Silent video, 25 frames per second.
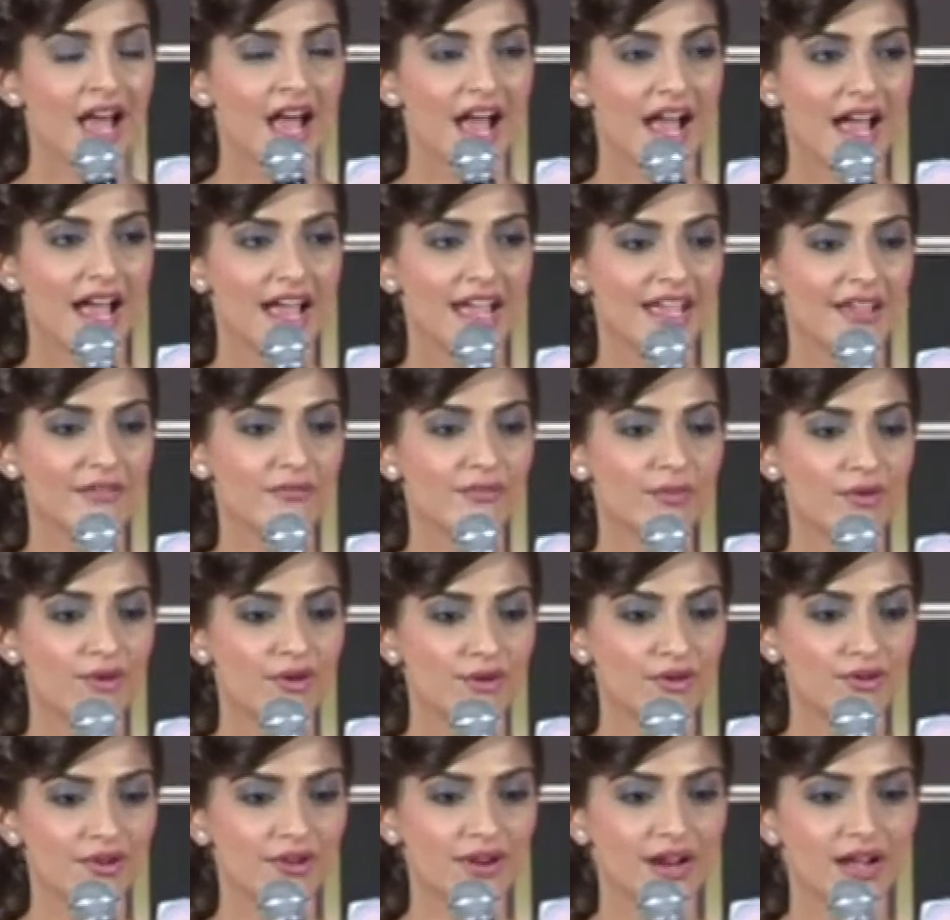I
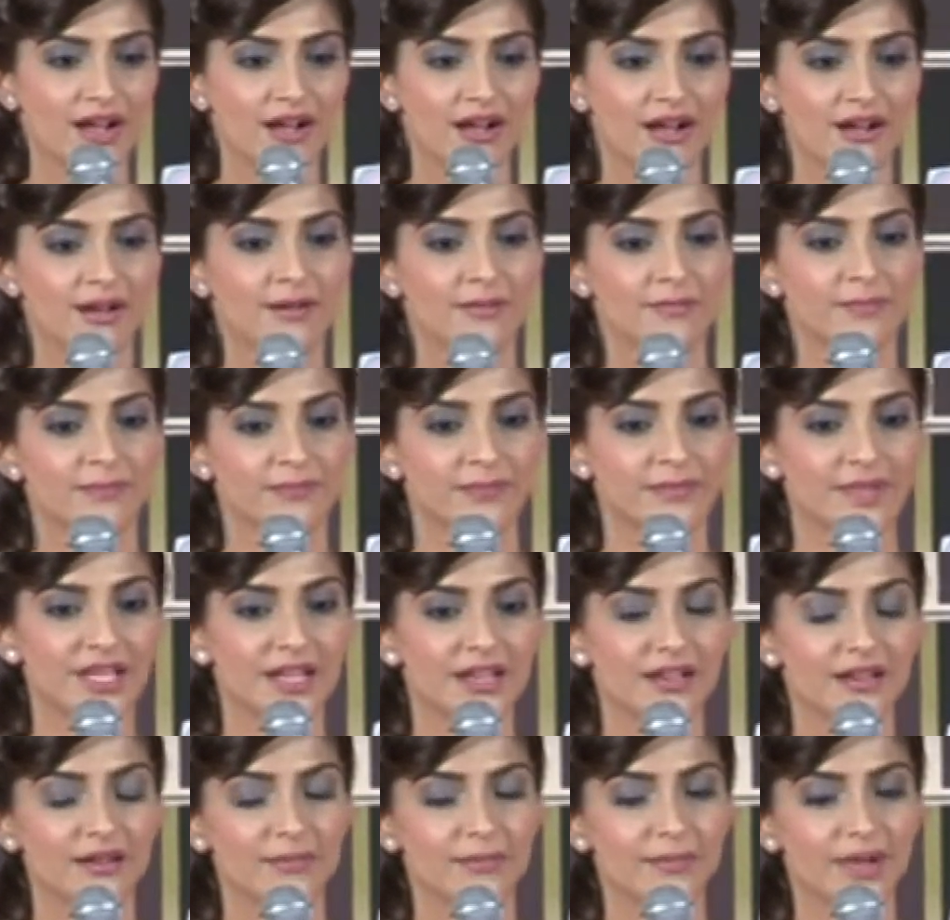wore
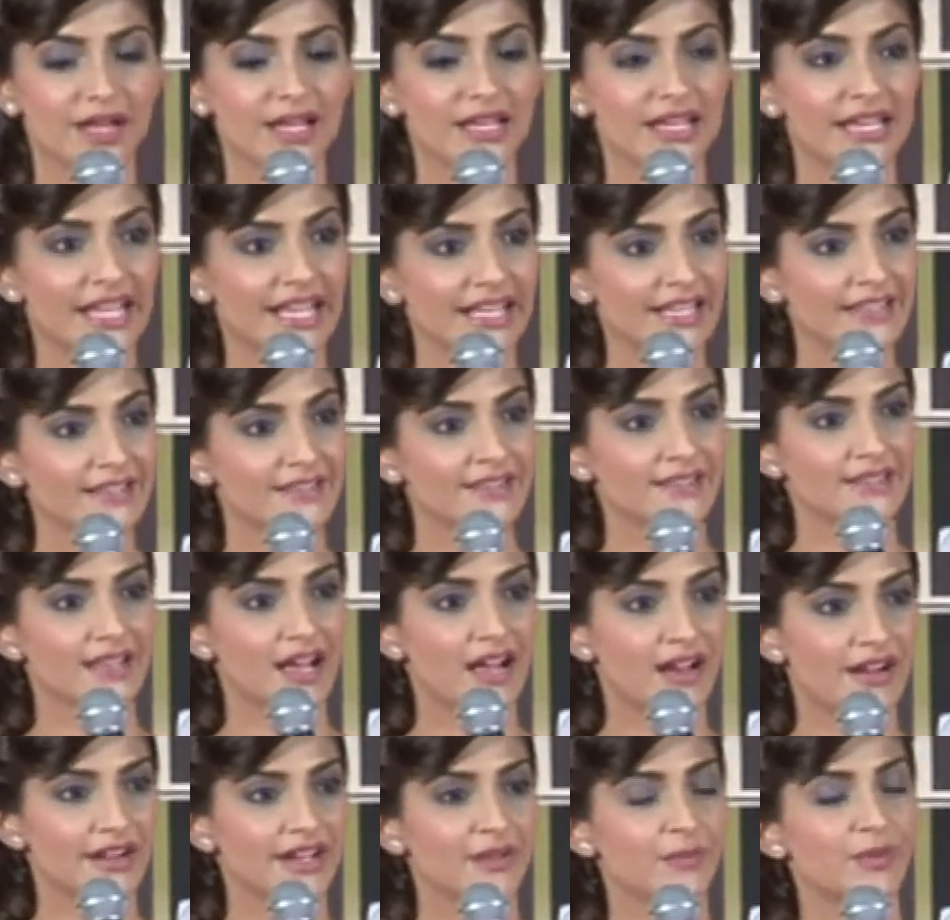a lace
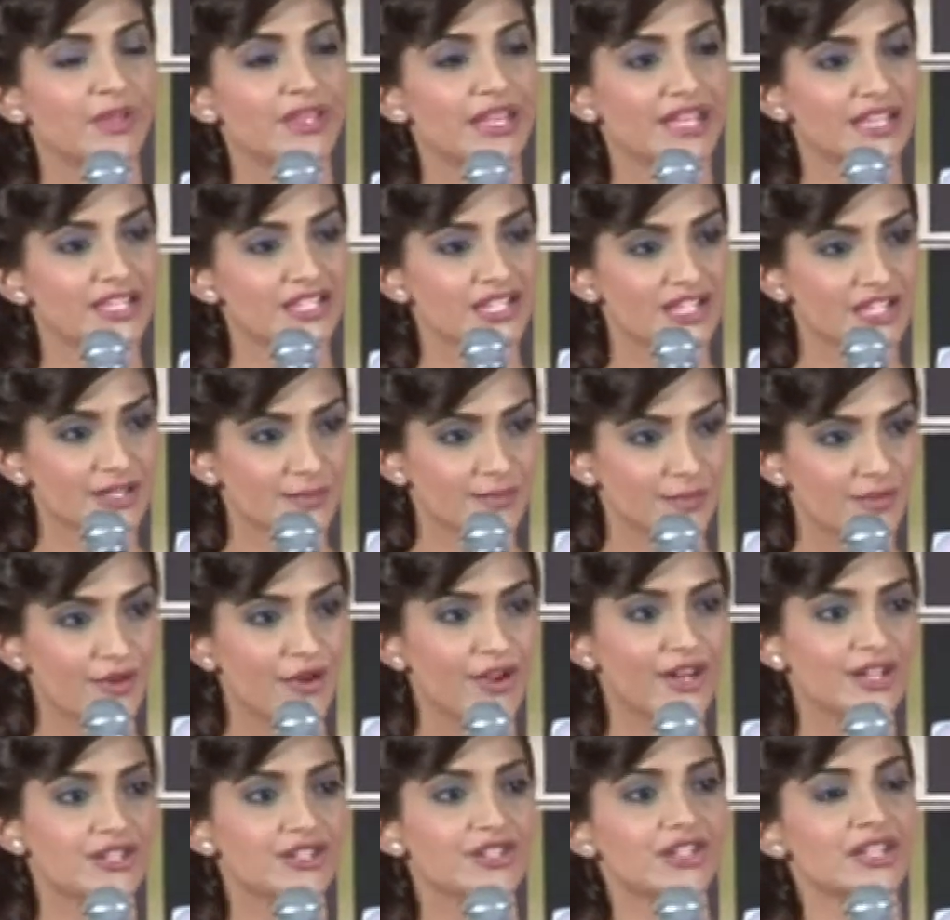sari with Indian
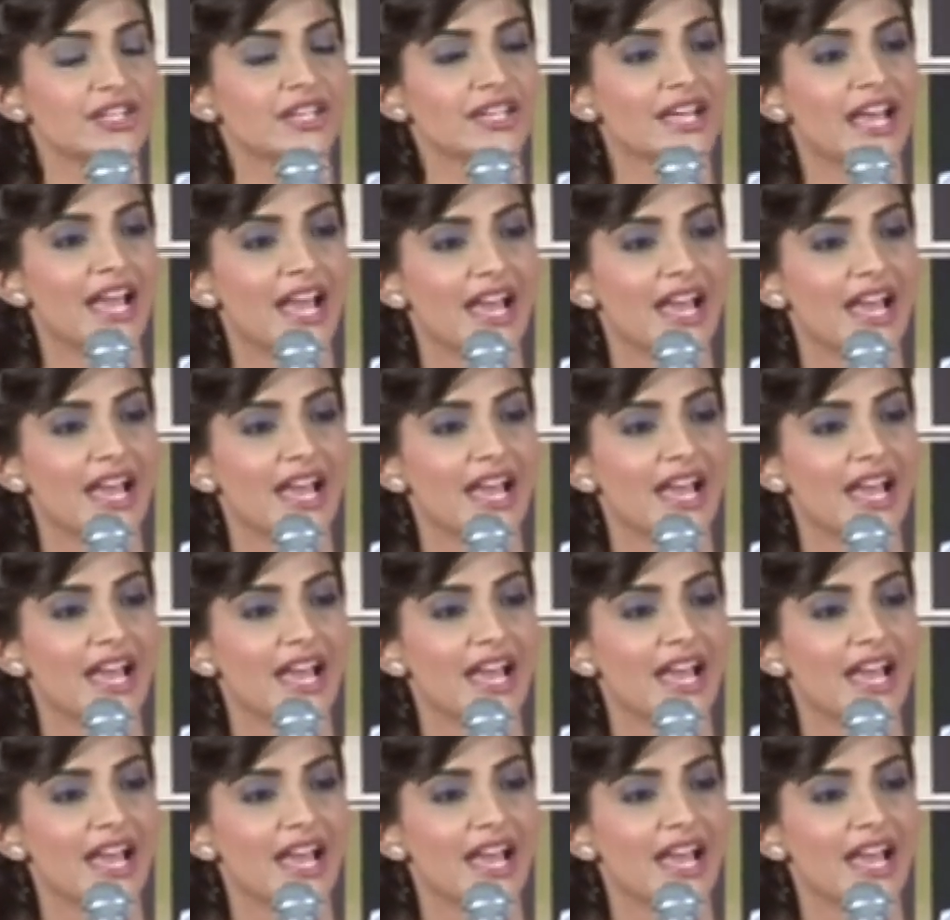embroidery,